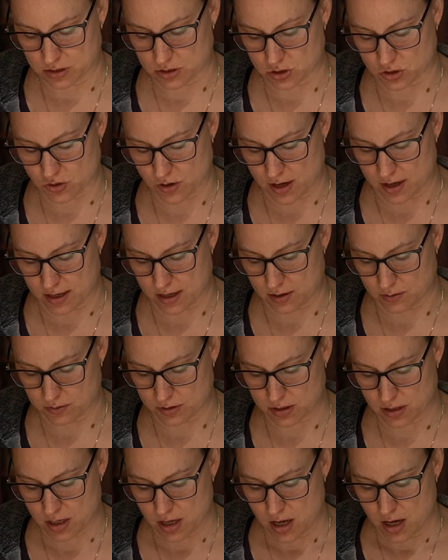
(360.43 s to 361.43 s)
to try it
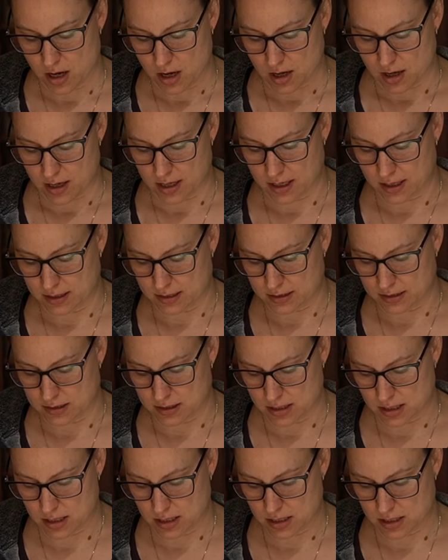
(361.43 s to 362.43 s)
out. And
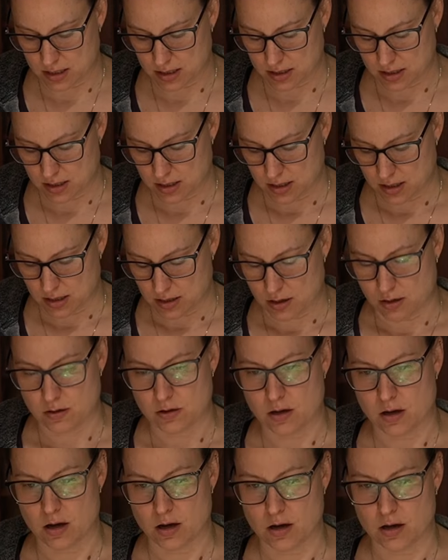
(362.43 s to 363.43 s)

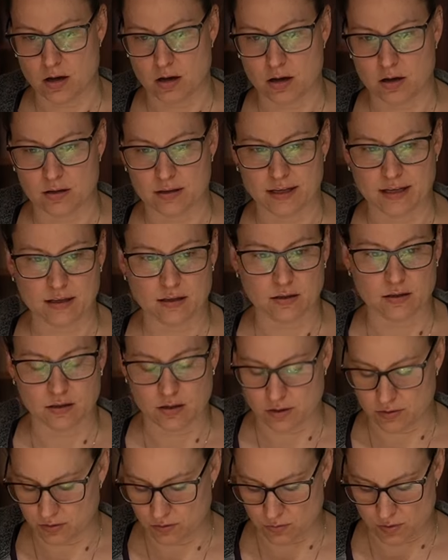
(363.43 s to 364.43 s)
like
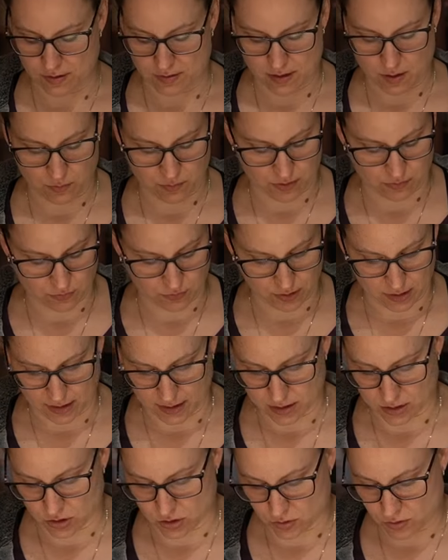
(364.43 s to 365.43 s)
another one that we really
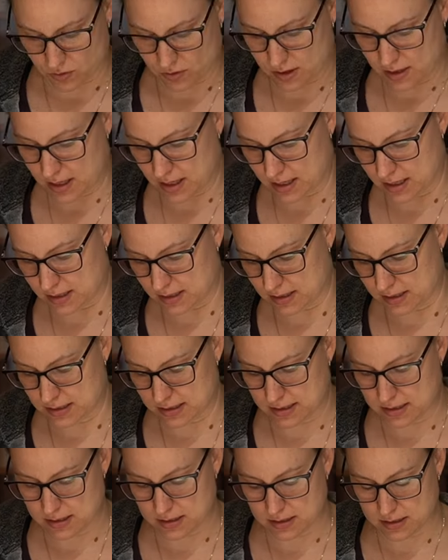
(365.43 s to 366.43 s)
enjoy
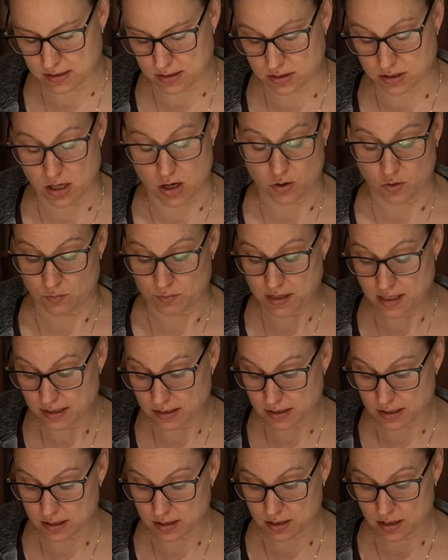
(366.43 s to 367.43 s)
is taco
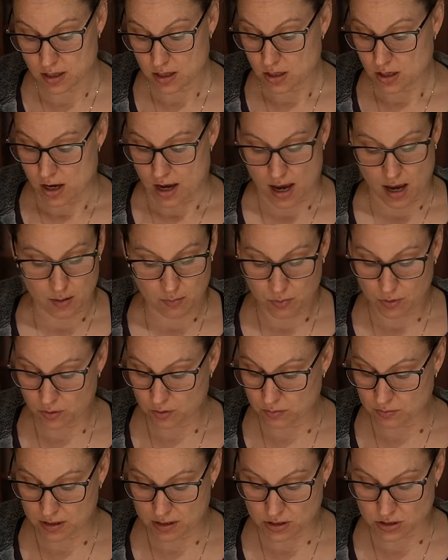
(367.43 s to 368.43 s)
meat.
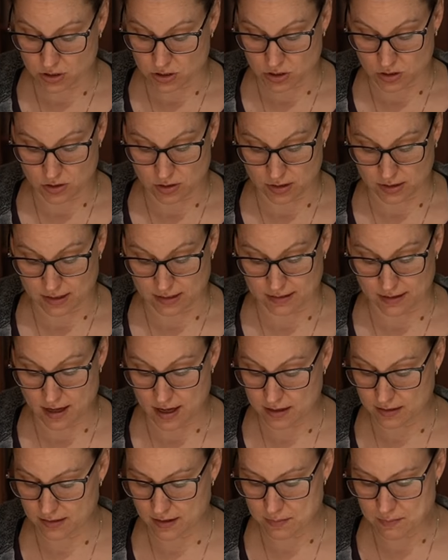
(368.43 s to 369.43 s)
Hamburger meat just cooked like
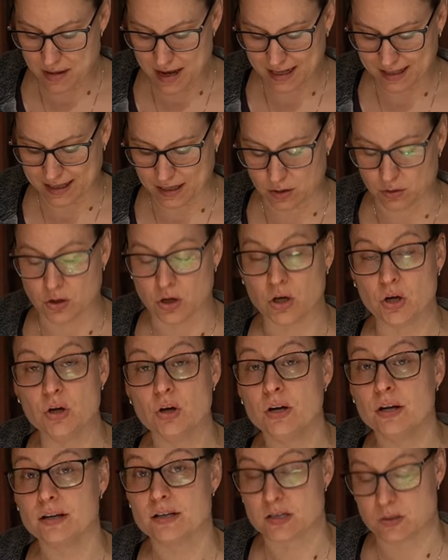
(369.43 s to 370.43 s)
that. They make like
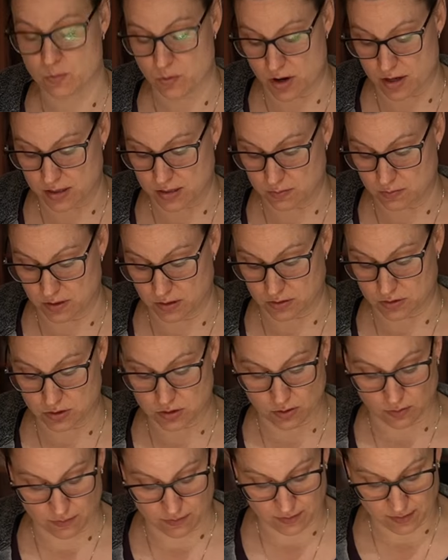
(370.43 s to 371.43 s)
good express meals.
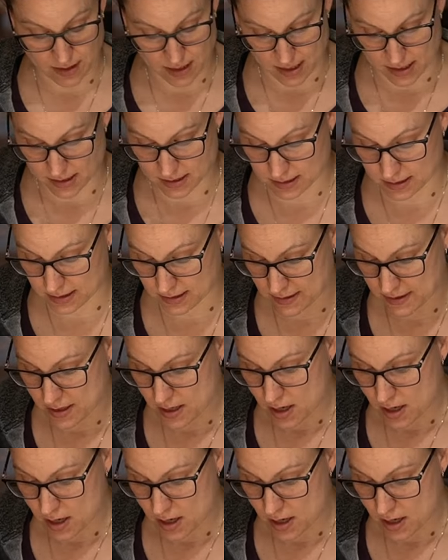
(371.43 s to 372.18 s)
So this,